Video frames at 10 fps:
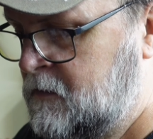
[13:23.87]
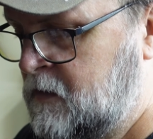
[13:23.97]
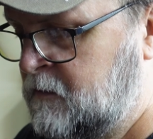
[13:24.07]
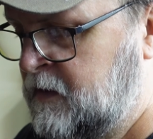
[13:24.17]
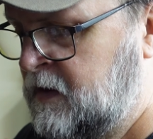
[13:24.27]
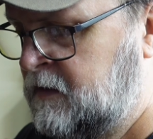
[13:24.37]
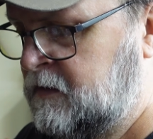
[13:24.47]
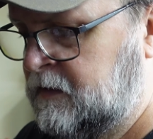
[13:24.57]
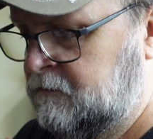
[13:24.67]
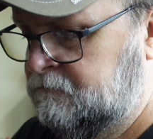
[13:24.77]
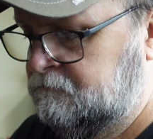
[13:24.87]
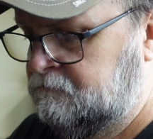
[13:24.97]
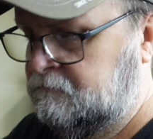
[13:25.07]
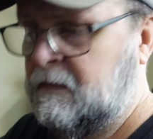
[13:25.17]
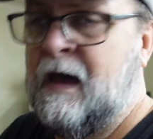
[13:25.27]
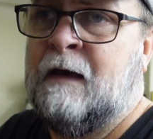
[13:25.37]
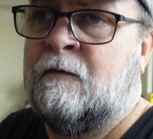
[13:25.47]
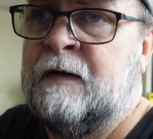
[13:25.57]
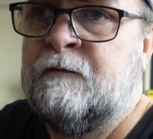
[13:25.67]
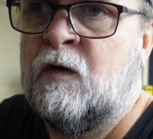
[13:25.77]
I mean, I
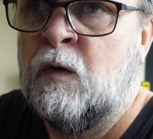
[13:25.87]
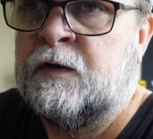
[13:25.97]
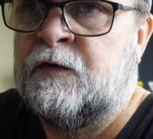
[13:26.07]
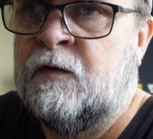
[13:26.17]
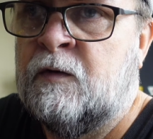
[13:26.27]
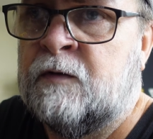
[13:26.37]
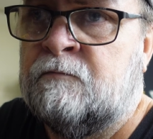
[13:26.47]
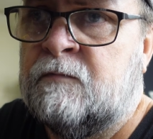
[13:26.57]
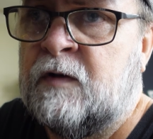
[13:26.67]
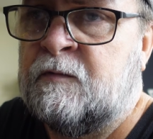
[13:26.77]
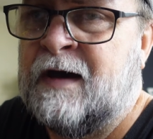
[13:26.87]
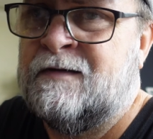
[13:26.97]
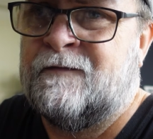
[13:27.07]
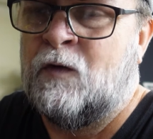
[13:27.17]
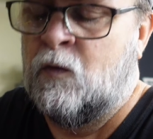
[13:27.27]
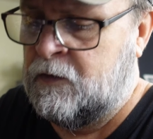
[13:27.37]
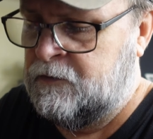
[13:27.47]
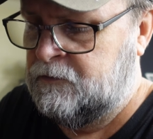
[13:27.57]
don't even know what to do with them. I'm kind of floored.